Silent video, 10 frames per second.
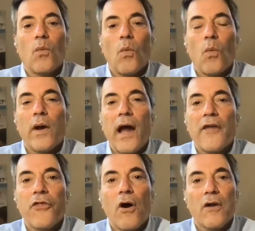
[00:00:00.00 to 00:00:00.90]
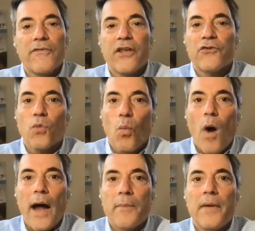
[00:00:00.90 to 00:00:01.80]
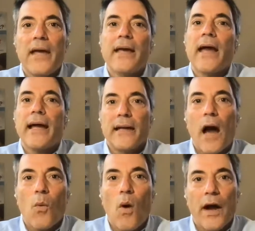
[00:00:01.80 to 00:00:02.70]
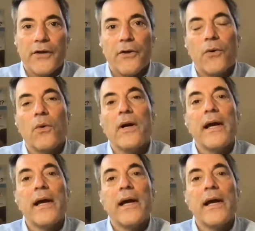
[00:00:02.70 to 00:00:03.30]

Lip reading: I thought of this, why me and not why you?